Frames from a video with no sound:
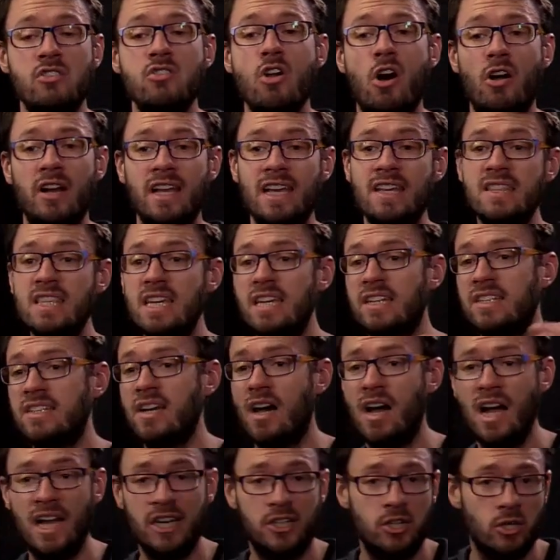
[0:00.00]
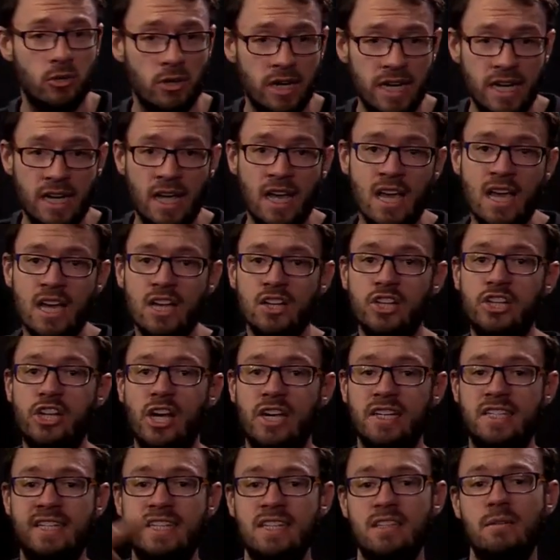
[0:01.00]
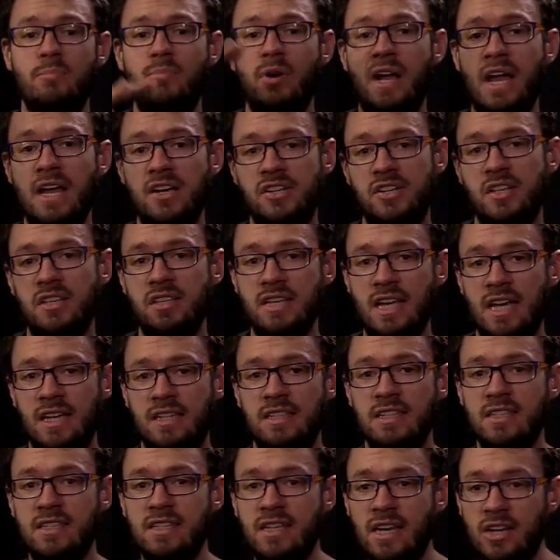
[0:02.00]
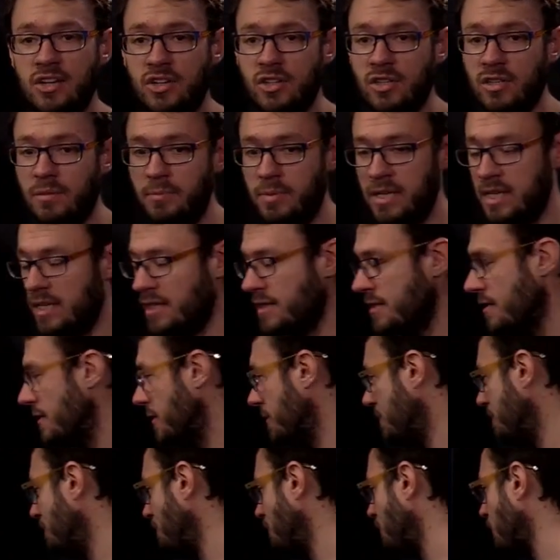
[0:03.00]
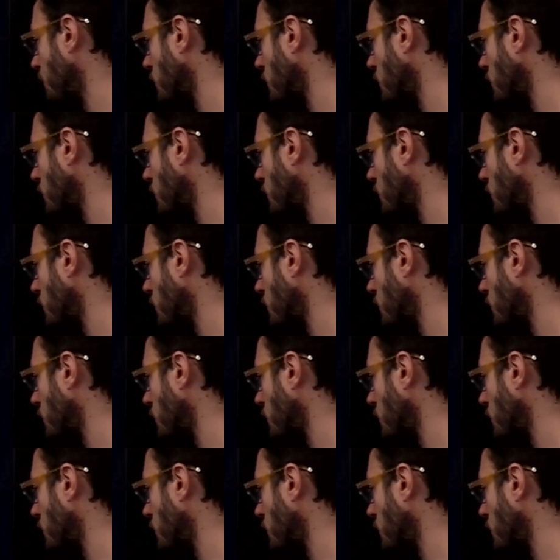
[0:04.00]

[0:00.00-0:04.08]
not in the entire tree, just in the branch that the existential appears on.